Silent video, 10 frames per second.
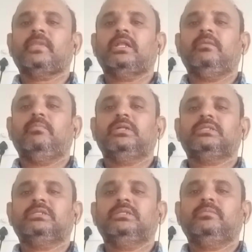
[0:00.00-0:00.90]

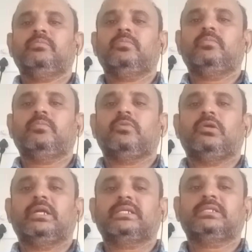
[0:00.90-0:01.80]
Combustion
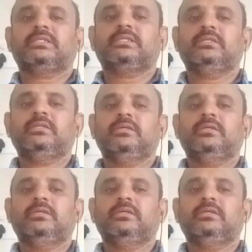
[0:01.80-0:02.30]
products